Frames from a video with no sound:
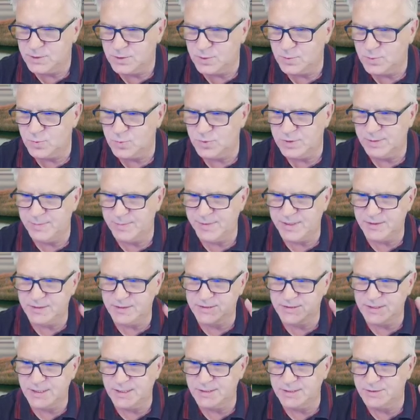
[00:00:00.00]
Don't worry about the
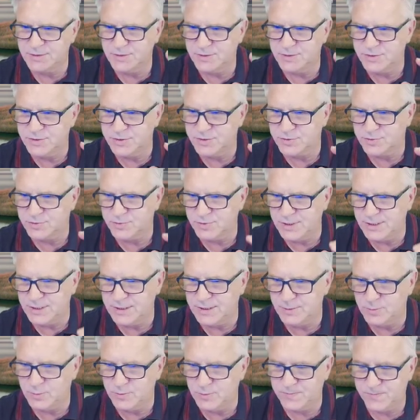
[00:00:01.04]
size of the
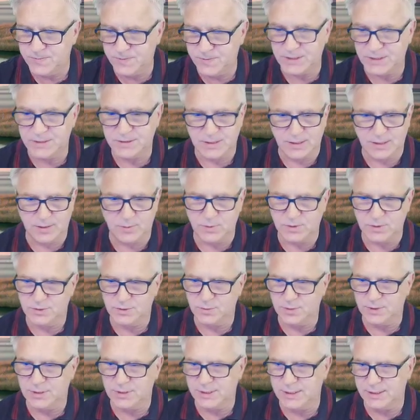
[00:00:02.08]
screen. It will fix that
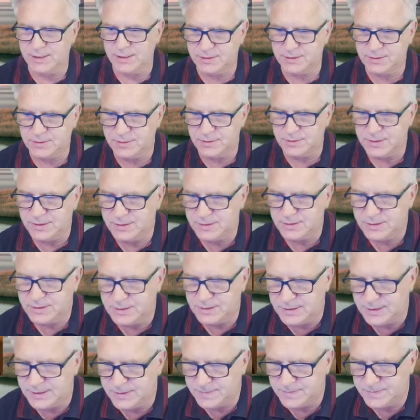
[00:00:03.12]
once we connect to the
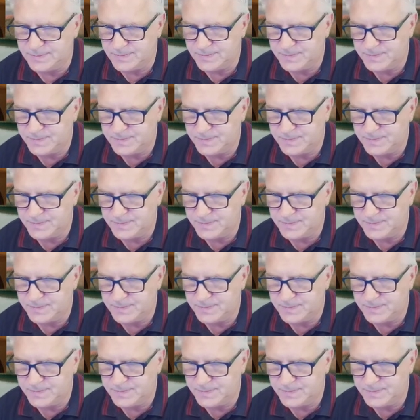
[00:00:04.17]
internet.